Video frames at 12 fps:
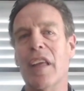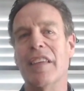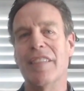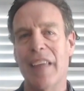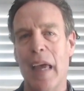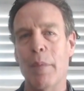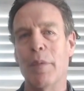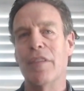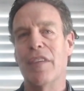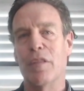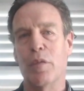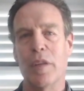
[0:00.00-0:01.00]
establish
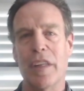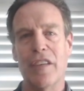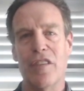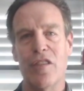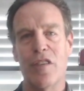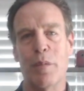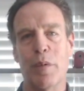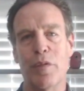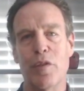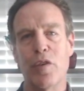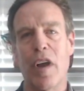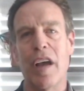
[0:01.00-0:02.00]
this relationship of
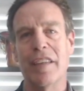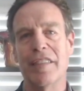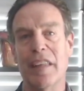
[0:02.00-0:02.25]
trust